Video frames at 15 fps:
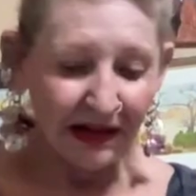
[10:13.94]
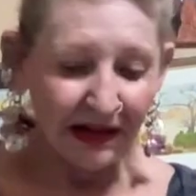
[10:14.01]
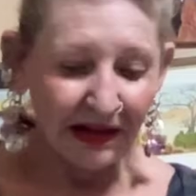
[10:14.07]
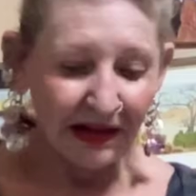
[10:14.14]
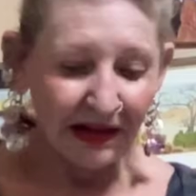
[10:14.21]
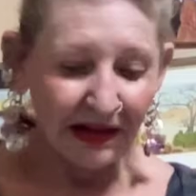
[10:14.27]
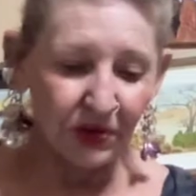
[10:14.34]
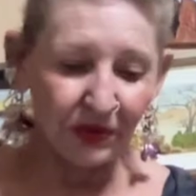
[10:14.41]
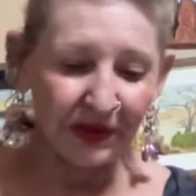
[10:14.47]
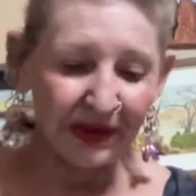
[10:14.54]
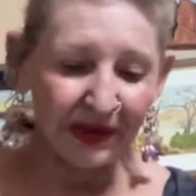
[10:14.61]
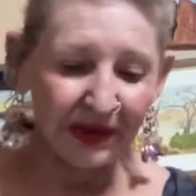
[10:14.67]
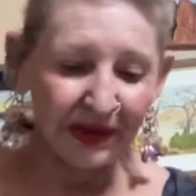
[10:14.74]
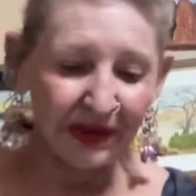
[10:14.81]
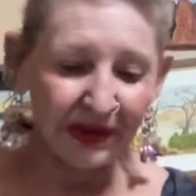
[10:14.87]
So
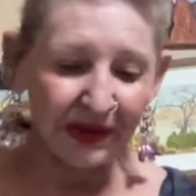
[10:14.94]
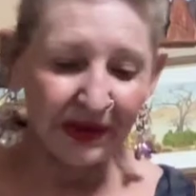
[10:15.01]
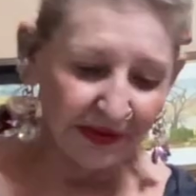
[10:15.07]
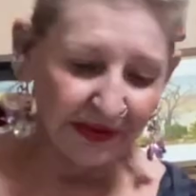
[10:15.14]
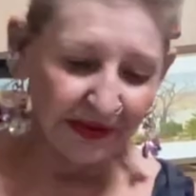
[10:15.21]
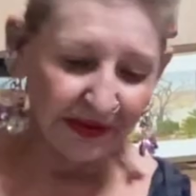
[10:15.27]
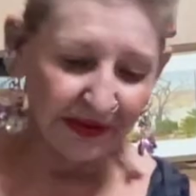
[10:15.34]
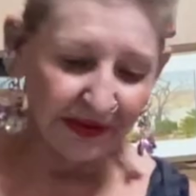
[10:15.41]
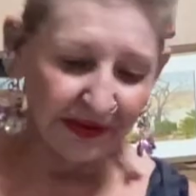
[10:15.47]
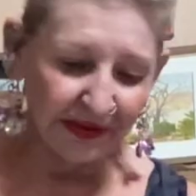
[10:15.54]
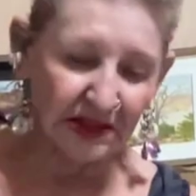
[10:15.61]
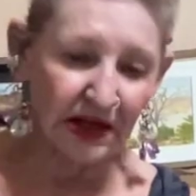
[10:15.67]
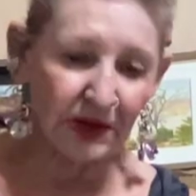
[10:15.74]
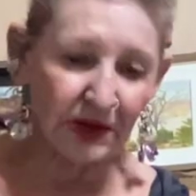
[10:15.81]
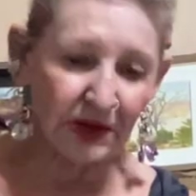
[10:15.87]
these are things
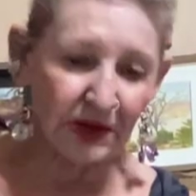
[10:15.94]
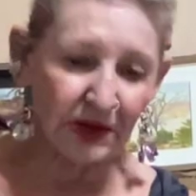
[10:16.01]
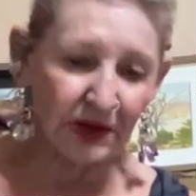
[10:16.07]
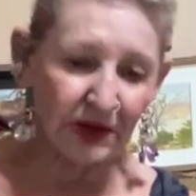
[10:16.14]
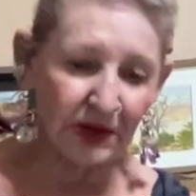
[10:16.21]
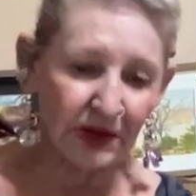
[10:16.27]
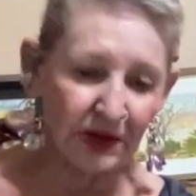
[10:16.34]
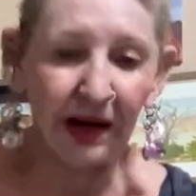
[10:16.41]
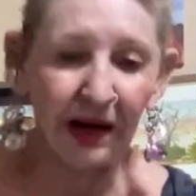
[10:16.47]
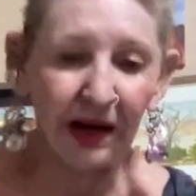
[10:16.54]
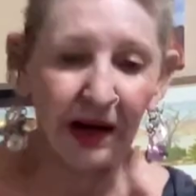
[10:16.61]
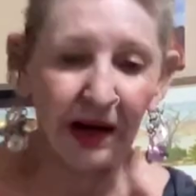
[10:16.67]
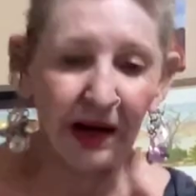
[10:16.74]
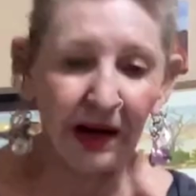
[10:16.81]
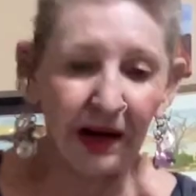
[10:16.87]
that were,
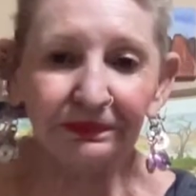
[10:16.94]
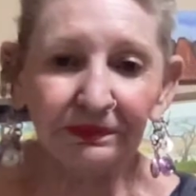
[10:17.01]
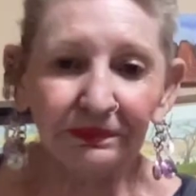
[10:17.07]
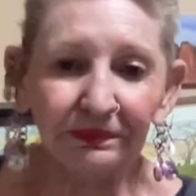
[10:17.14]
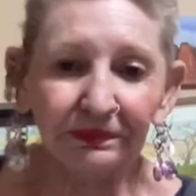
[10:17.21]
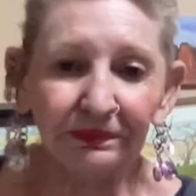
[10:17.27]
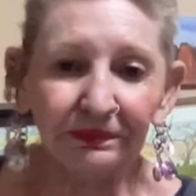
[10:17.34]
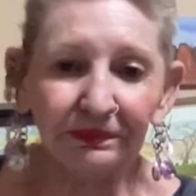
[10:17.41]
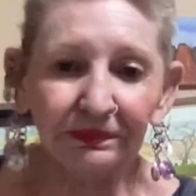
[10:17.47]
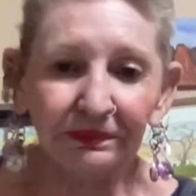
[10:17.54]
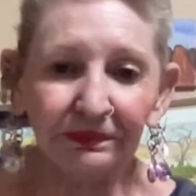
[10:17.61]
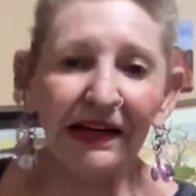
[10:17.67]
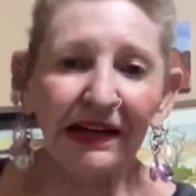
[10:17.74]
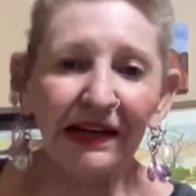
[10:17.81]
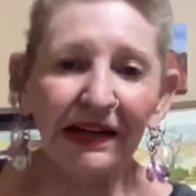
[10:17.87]
um,
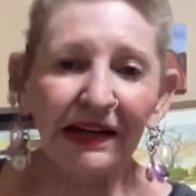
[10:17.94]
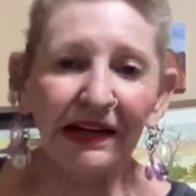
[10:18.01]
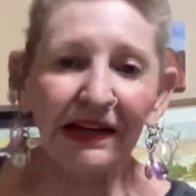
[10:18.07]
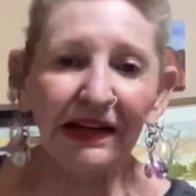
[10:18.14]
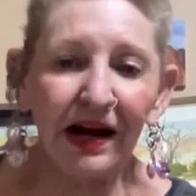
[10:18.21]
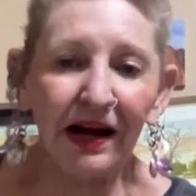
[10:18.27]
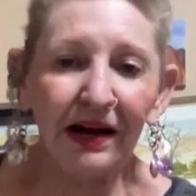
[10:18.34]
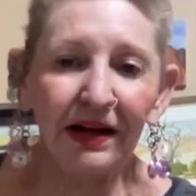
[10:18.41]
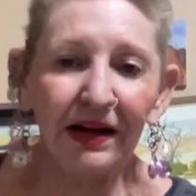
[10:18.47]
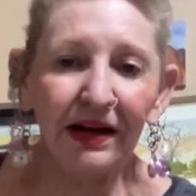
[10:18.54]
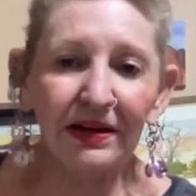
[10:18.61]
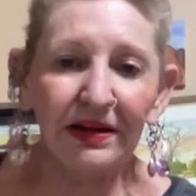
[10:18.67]
again, uh,